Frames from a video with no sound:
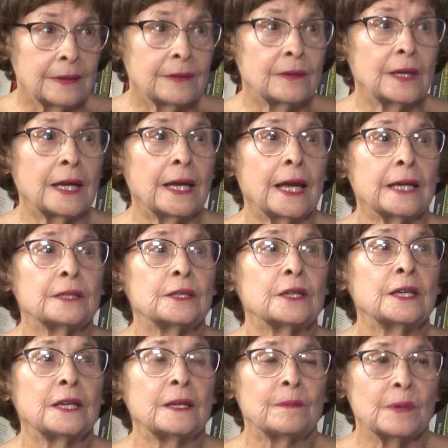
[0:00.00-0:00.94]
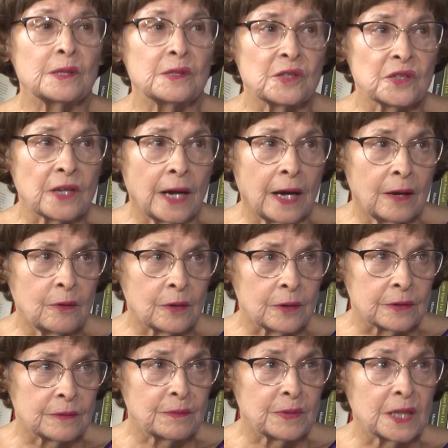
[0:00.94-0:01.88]
They had to keep it
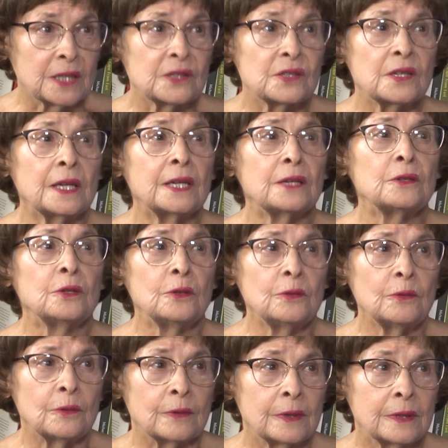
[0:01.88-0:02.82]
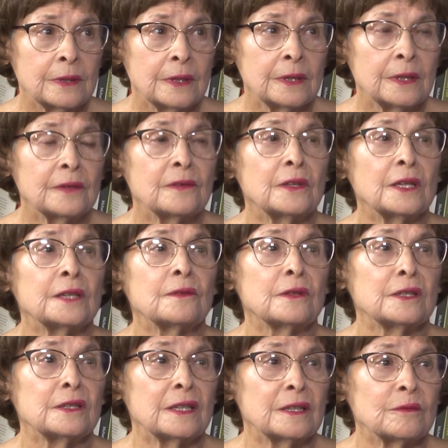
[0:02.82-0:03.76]
scoured, because they knew
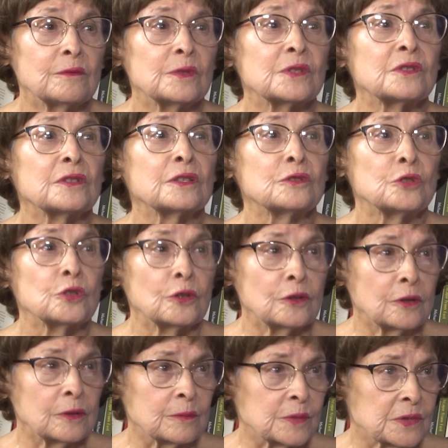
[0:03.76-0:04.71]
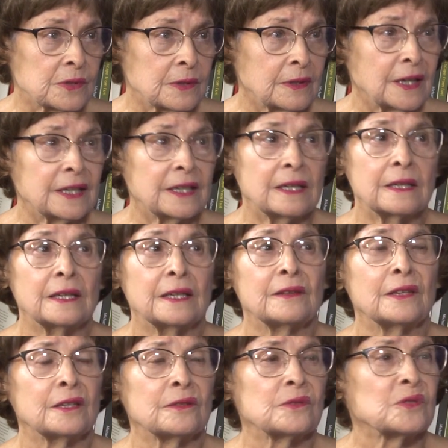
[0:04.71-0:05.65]
that it was the germs, like
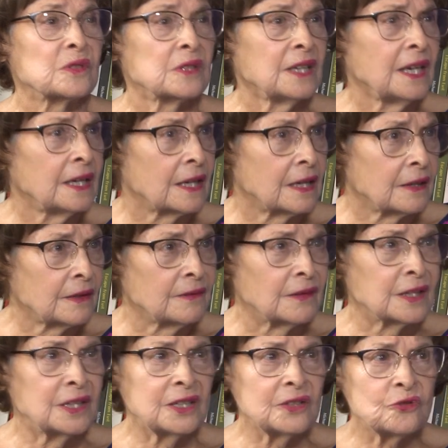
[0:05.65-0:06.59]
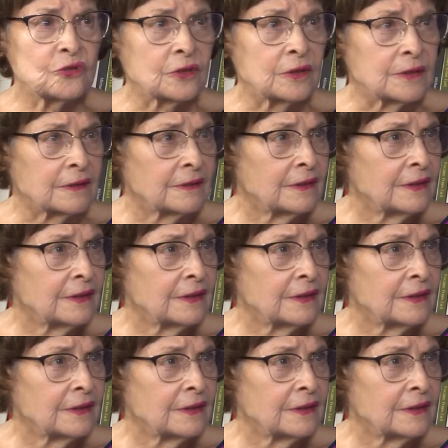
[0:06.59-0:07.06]
in the sink in the kitchen.